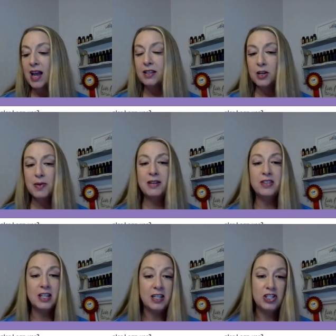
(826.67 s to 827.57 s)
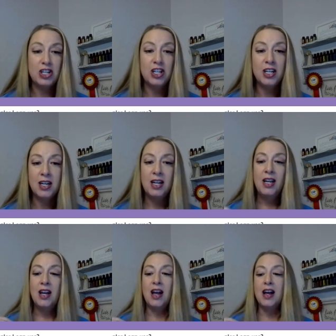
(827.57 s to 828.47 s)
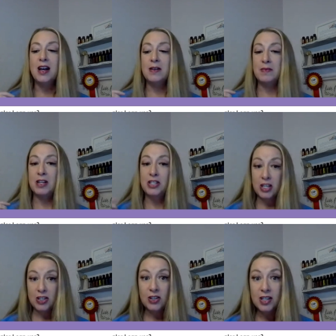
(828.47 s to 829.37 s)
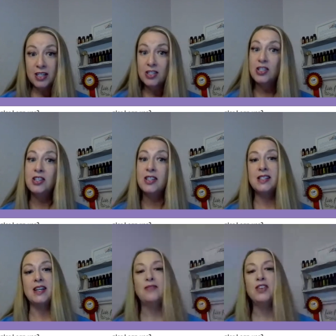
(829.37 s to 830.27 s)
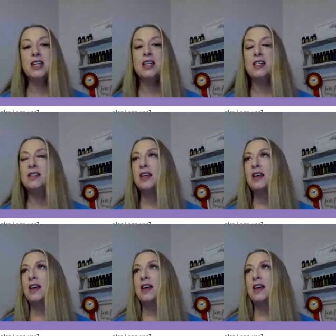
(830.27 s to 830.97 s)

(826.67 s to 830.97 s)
and a little bit of conditioner, um, a gentle conditioner that's safe for kitties,